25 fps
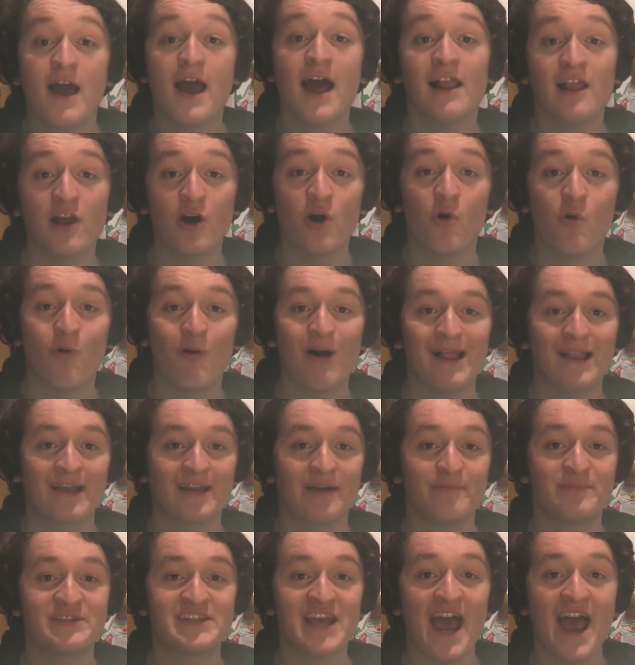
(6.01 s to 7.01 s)
Hello,
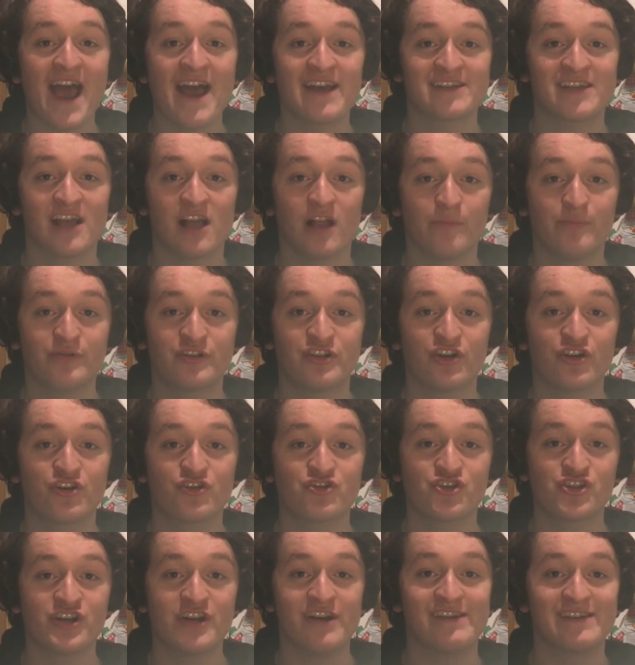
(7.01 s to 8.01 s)
welcome to SL
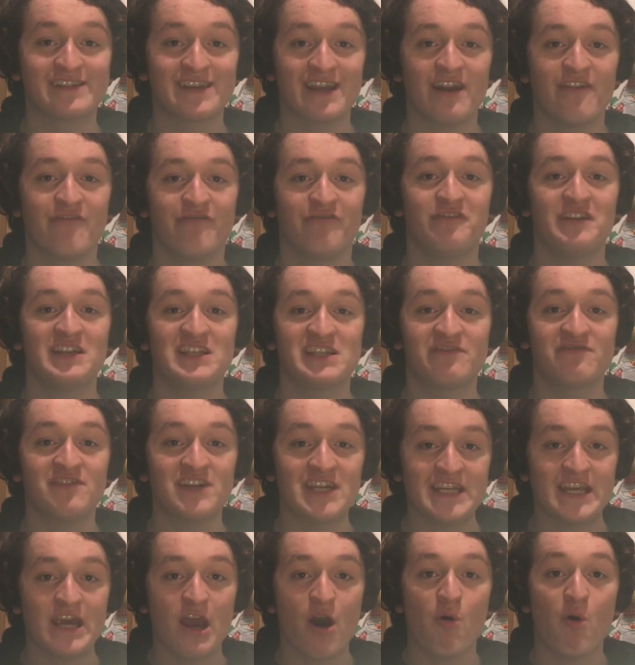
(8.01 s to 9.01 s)
Productions, and in this
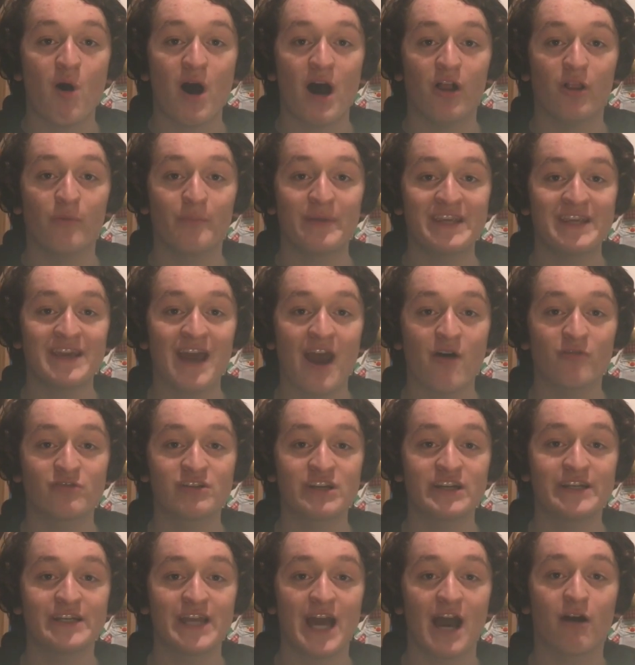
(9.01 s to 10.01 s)
video I'll be
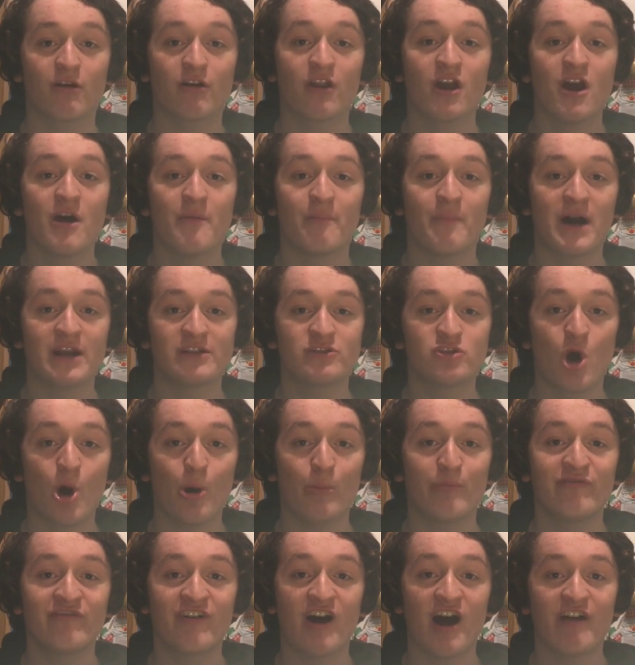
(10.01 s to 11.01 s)
counting down my
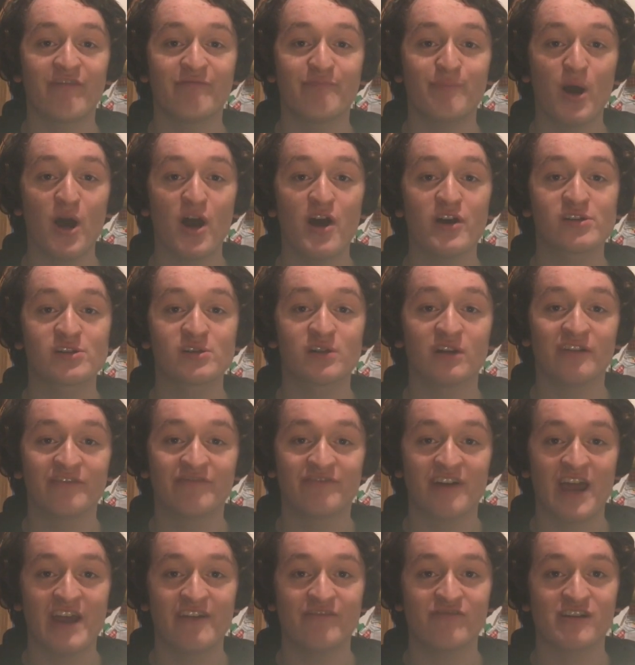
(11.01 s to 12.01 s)
top 5 personal
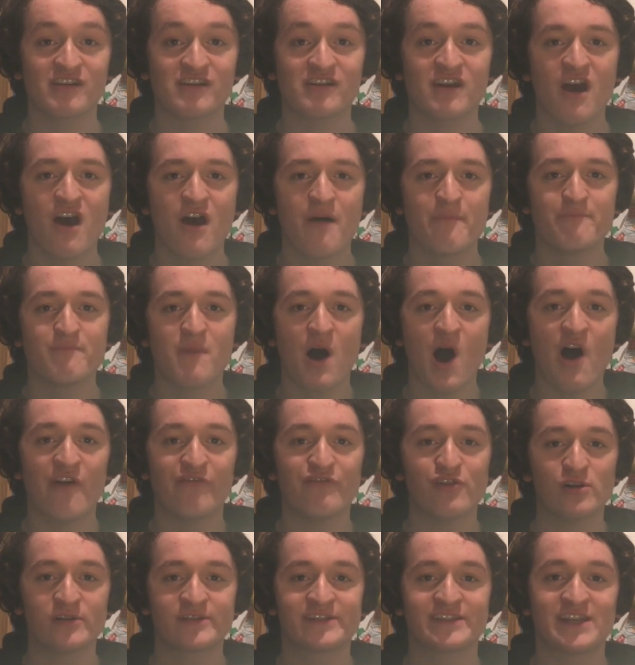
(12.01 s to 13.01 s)
favourite
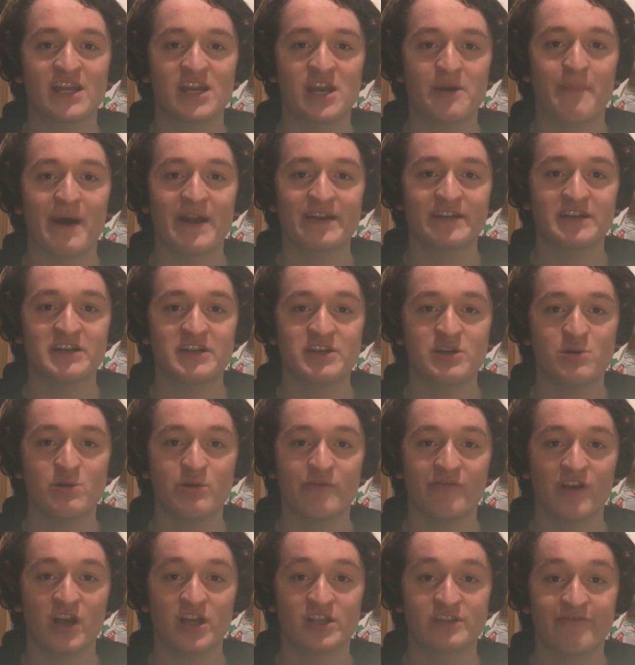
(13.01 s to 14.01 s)
Marvel Cinematic
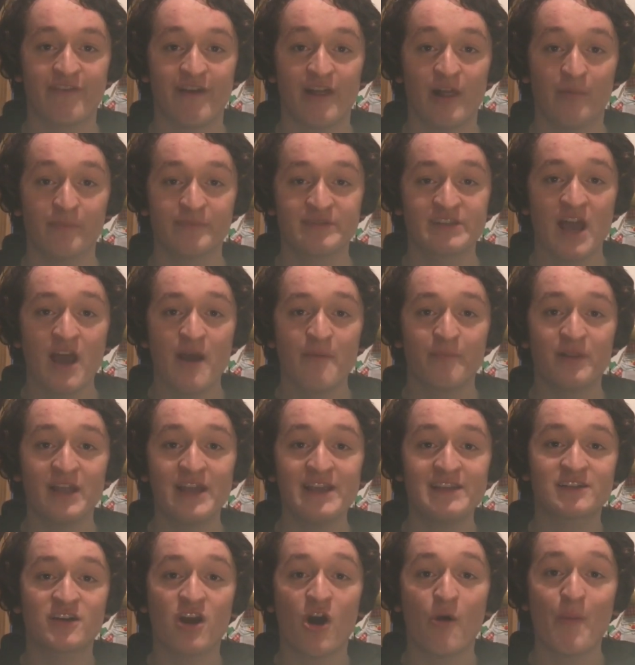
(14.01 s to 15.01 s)
Universe films.
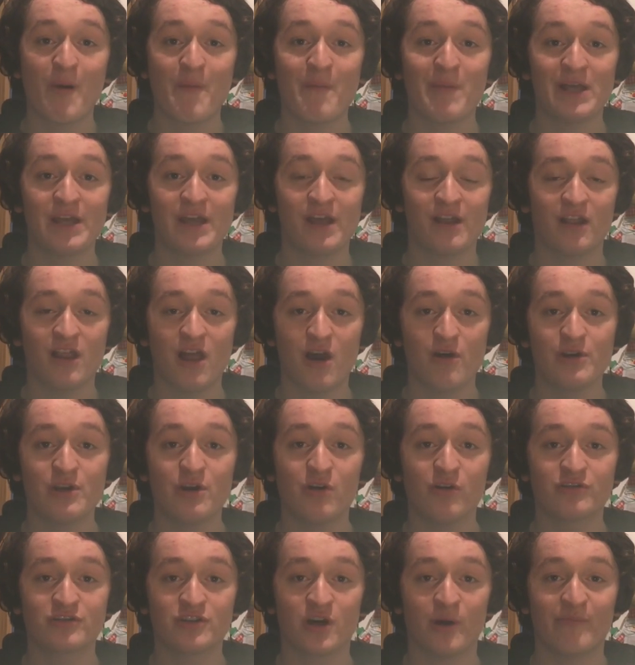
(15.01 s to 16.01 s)
Please comment below
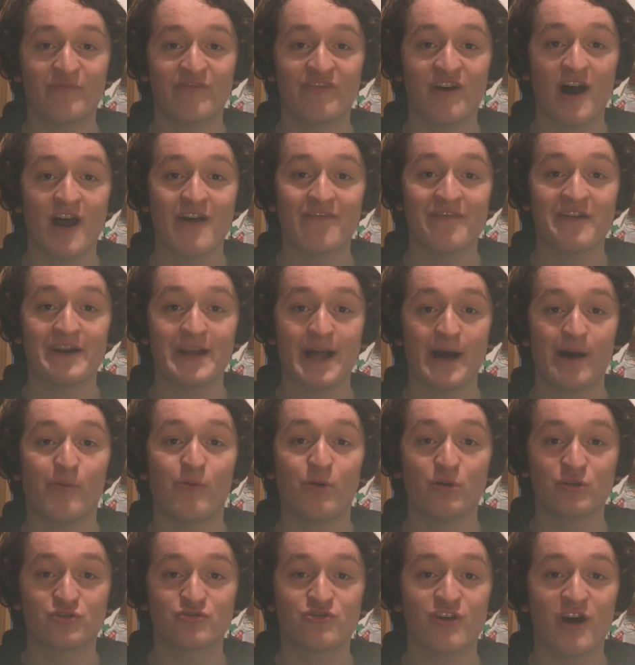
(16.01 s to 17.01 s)
your top 5 and I
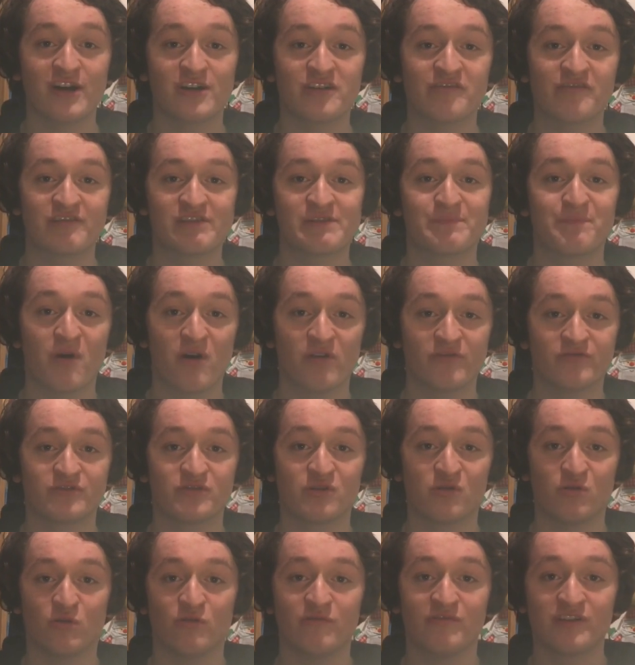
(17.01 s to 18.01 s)
will try to respond
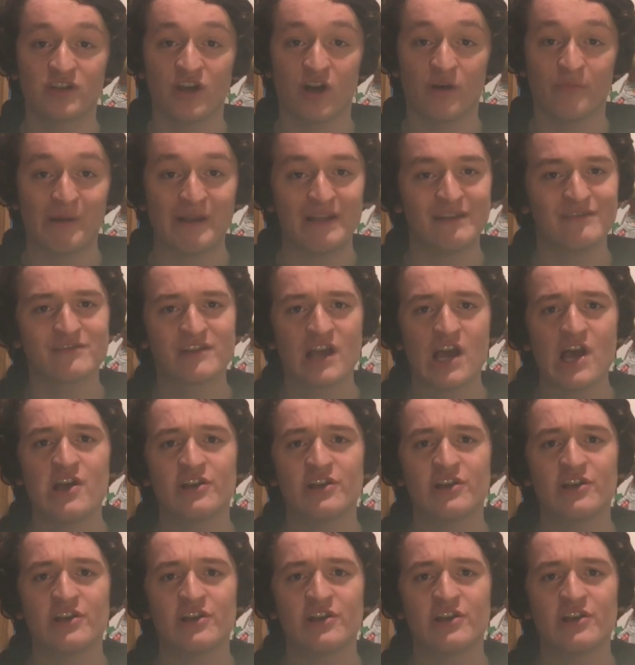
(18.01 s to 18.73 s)
to all the comments.